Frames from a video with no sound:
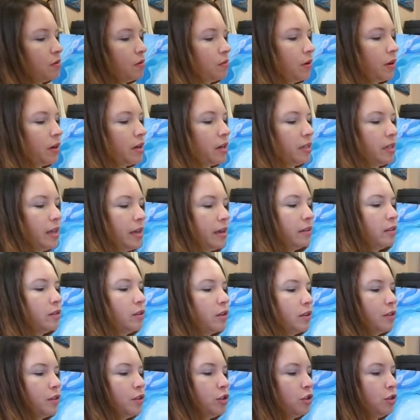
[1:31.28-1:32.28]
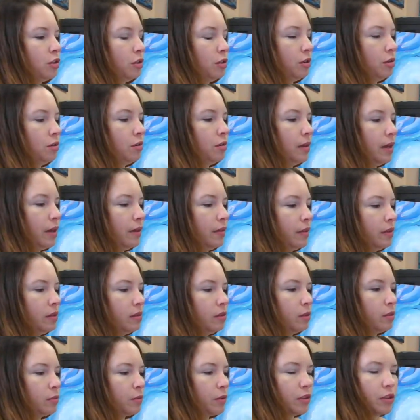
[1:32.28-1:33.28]
we're going to take a look at the shoe, and this
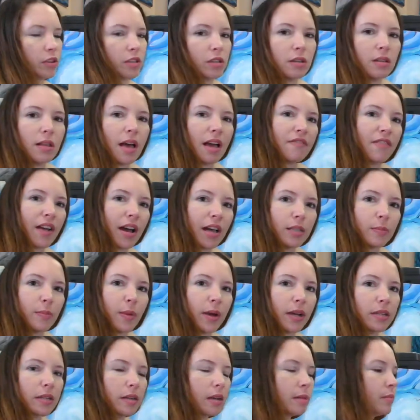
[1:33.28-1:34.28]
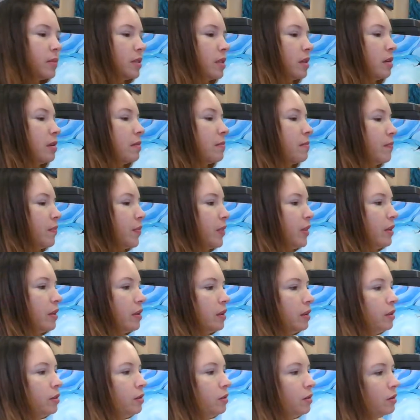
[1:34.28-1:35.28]
is where the still life aspect comes in.
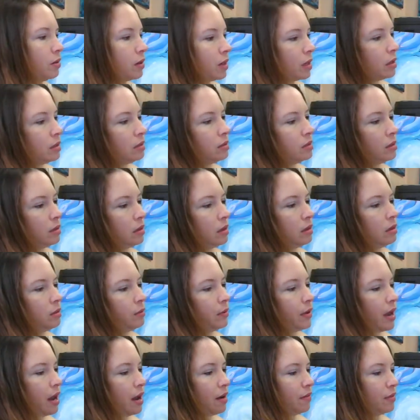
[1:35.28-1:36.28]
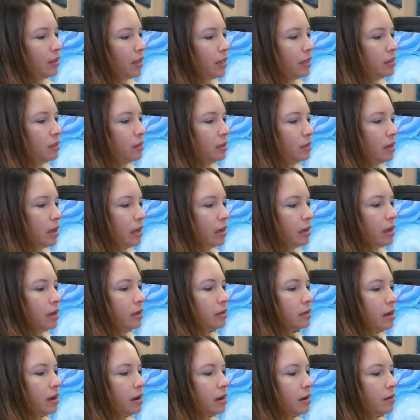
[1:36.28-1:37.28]
You can see that we have laces hanging
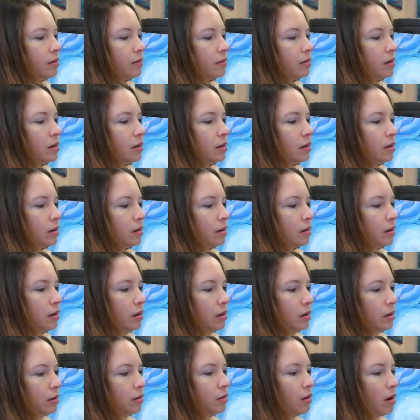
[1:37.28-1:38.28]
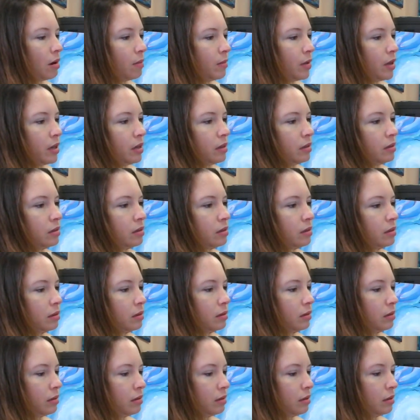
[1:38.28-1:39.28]
down, grommets,
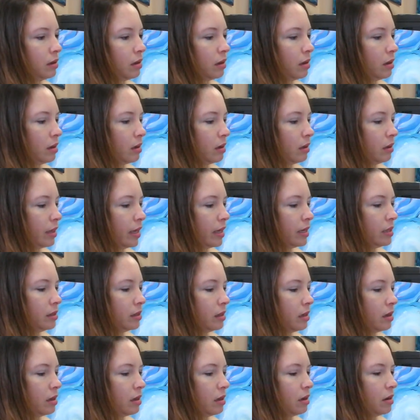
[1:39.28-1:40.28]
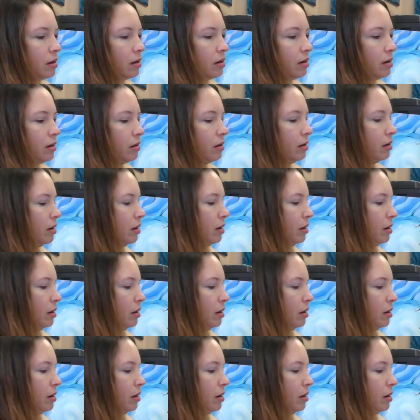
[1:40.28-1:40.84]
lacing here,